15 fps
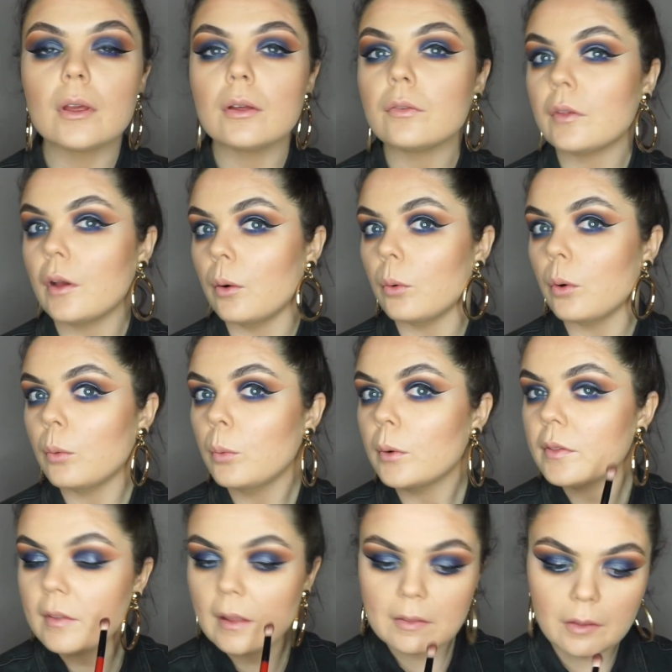So
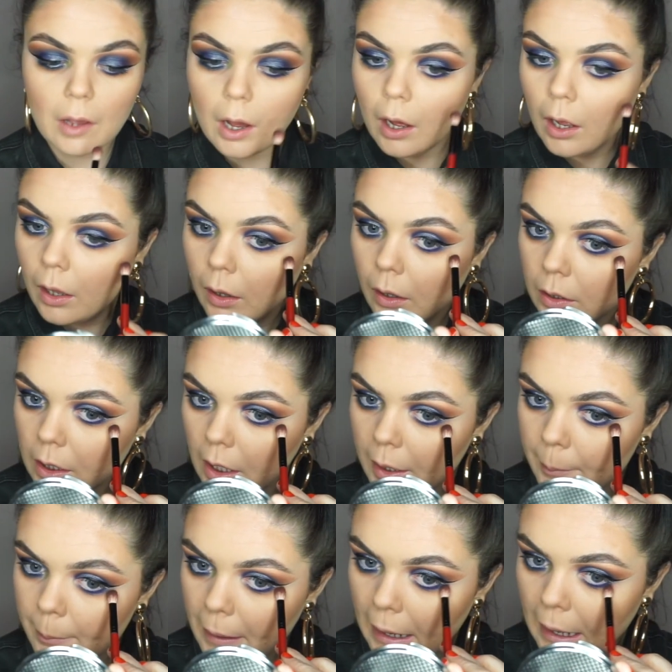once that's all kind
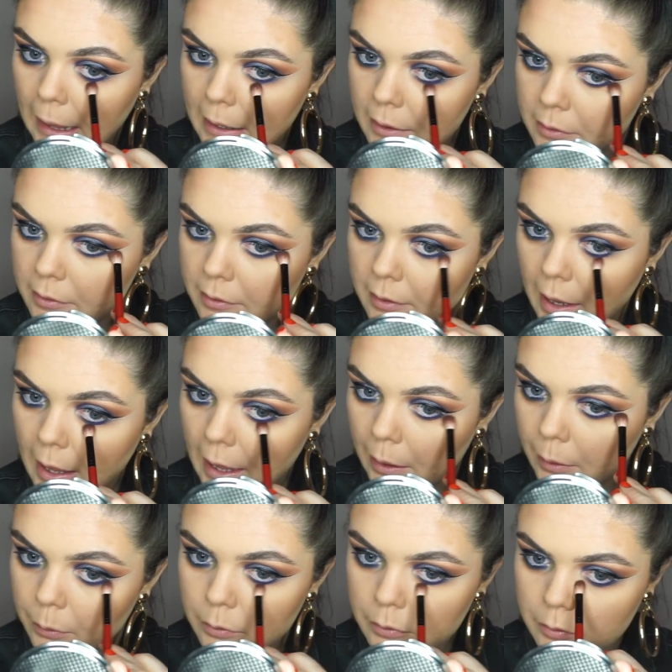of blended
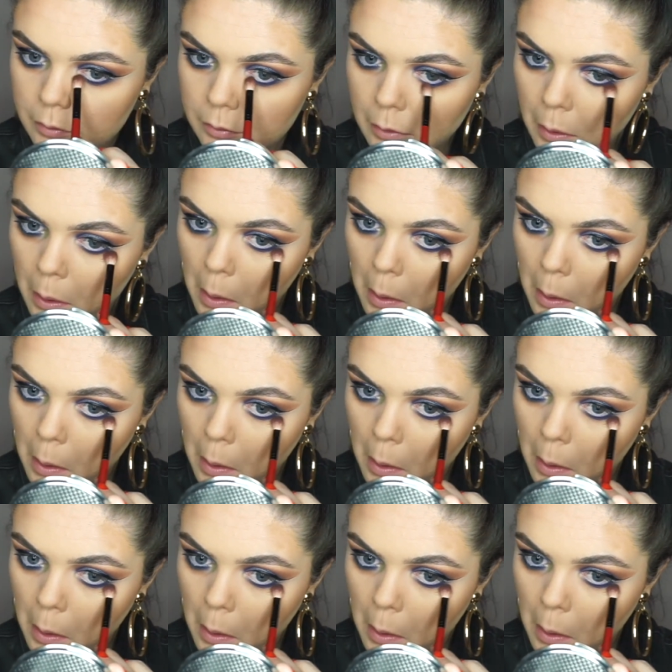out